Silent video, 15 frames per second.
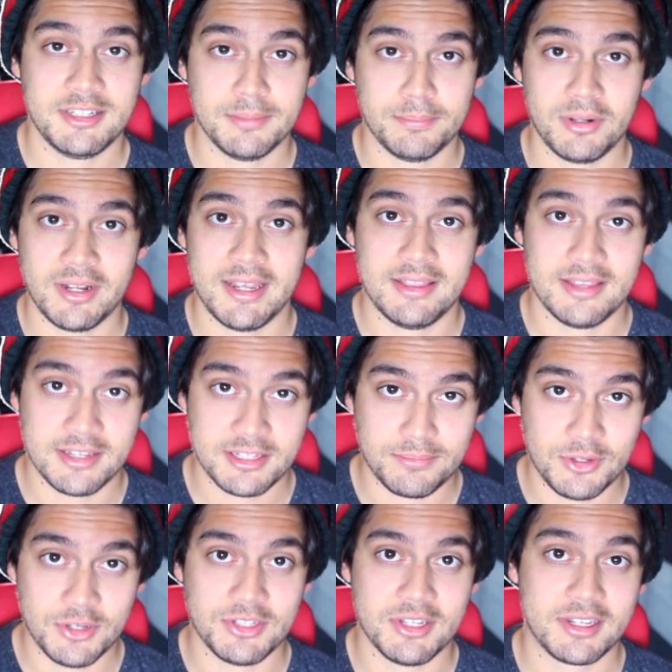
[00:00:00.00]
to play this
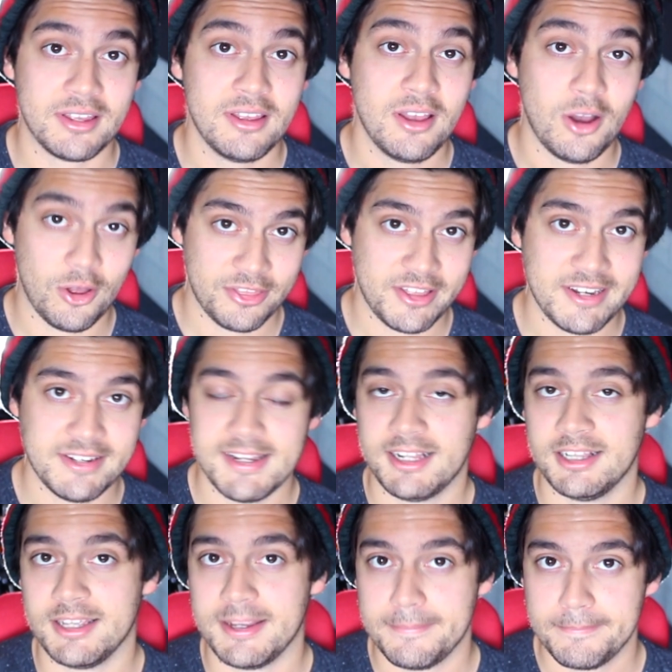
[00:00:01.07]
music
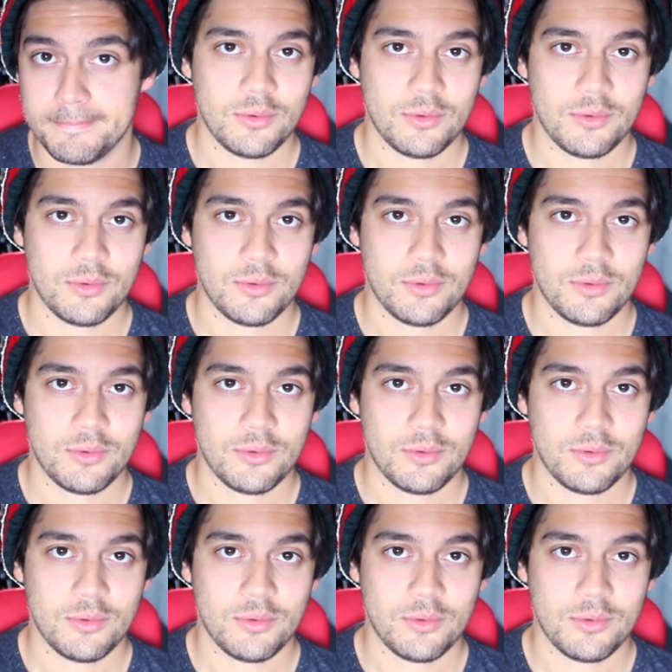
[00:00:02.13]
authentically.